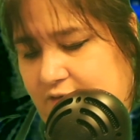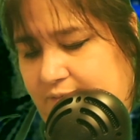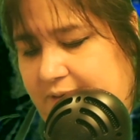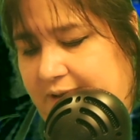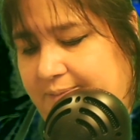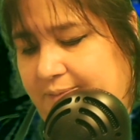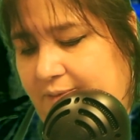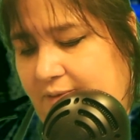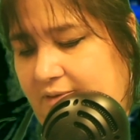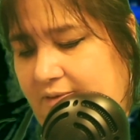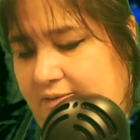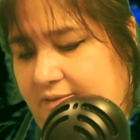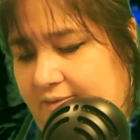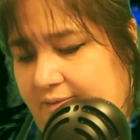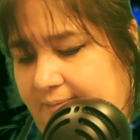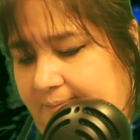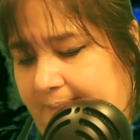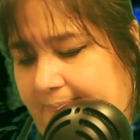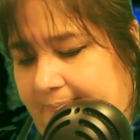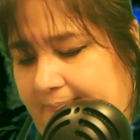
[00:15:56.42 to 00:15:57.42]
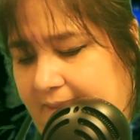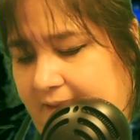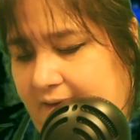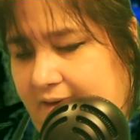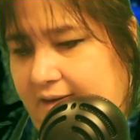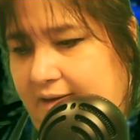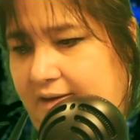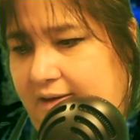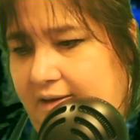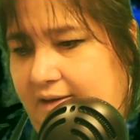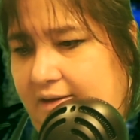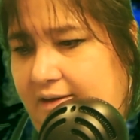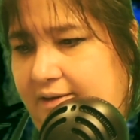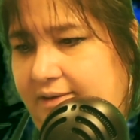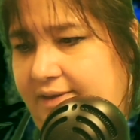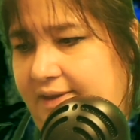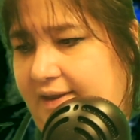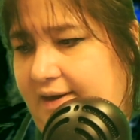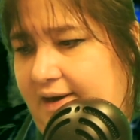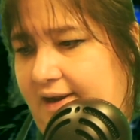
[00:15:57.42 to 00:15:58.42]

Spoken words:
people that